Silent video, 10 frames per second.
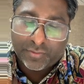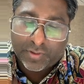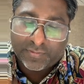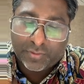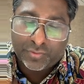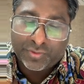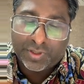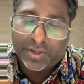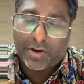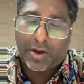to a
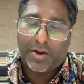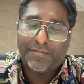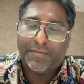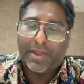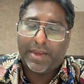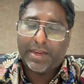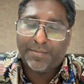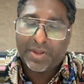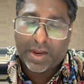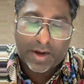solution of
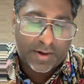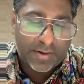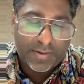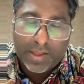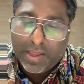NaBr.